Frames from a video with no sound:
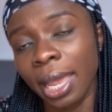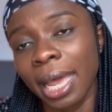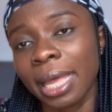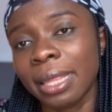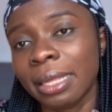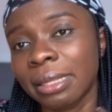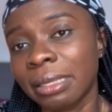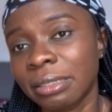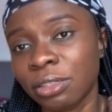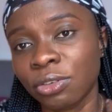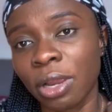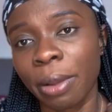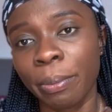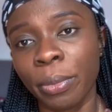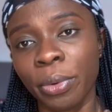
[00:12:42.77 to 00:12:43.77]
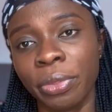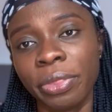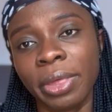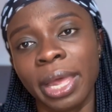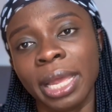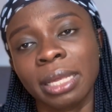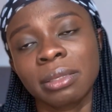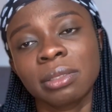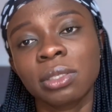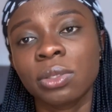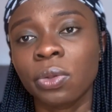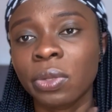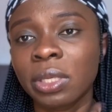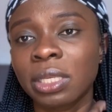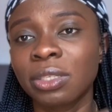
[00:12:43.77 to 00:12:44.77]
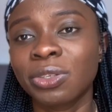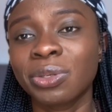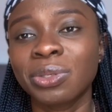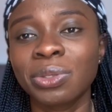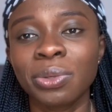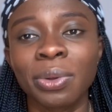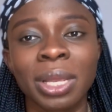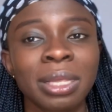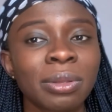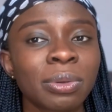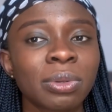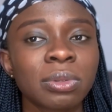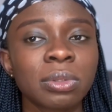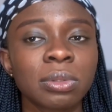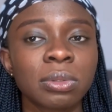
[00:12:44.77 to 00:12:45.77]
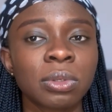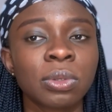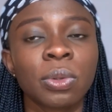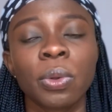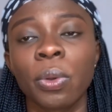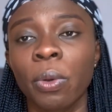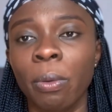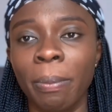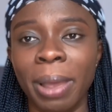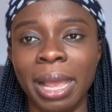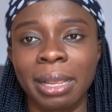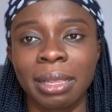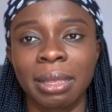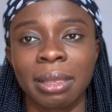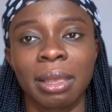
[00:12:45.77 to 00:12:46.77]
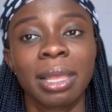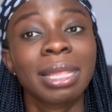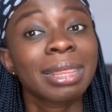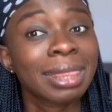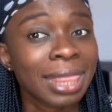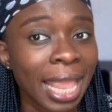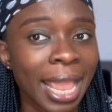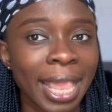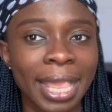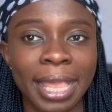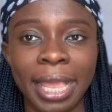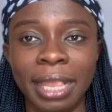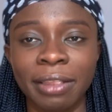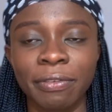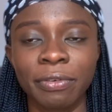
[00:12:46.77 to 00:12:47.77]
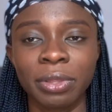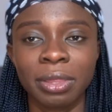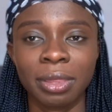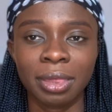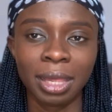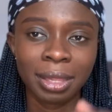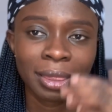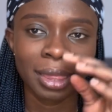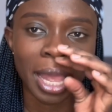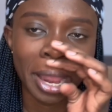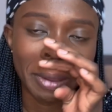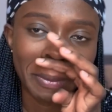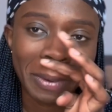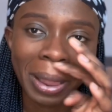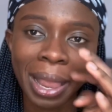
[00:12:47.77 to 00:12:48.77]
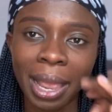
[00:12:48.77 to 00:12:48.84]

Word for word: add an extra month and study just so I don't, you know, go back again for the third time.